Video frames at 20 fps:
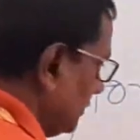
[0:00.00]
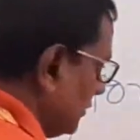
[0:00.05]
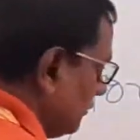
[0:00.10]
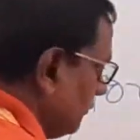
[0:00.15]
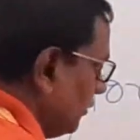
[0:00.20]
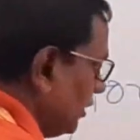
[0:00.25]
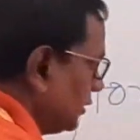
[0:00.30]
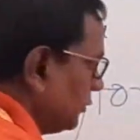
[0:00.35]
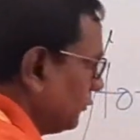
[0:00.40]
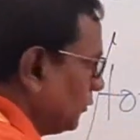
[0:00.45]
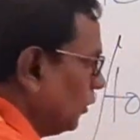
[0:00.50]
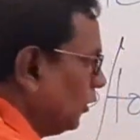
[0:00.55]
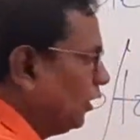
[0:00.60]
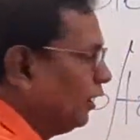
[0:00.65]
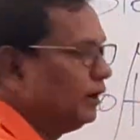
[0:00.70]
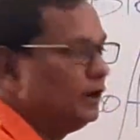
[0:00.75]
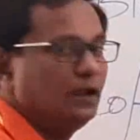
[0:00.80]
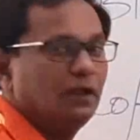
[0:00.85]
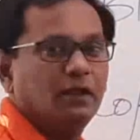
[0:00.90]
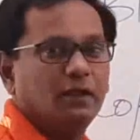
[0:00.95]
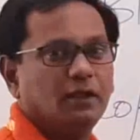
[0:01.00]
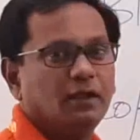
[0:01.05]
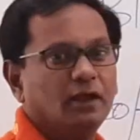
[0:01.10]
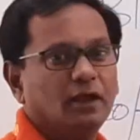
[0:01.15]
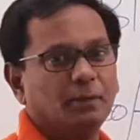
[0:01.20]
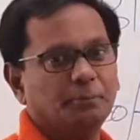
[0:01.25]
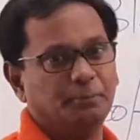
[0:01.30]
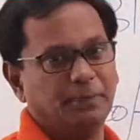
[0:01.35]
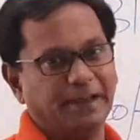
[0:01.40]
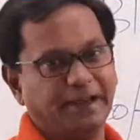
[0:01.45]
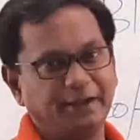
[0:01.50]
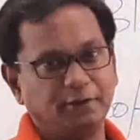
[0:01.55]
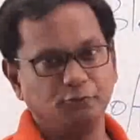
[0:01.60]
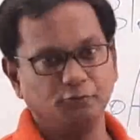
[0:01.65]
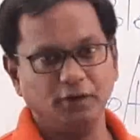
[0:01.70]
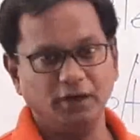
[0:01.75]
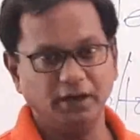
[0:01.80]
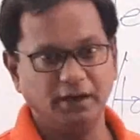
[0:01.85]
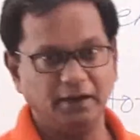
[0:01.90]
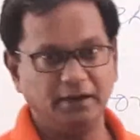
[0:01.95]
what you call a blend
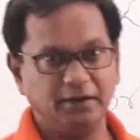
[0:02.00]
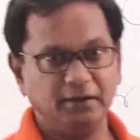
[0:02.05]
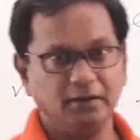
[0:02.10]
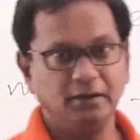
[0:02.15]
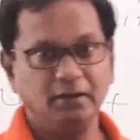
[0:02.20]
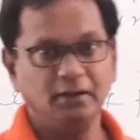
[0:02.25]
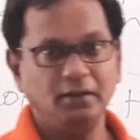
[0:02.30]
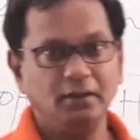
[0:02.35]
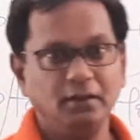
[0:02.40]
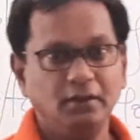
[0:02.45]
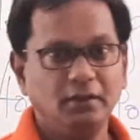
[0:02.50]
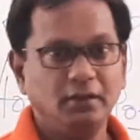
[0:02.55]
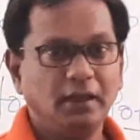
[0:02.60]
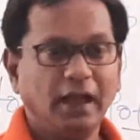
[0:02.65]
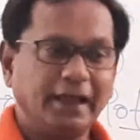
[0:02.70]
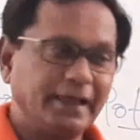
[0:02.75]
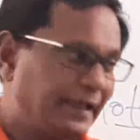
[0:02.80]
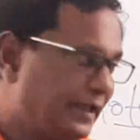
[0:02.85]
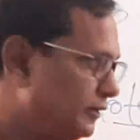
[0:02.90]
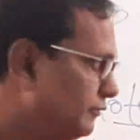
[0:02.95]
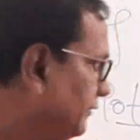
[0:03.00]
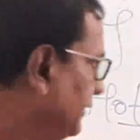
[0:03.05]
word. Again,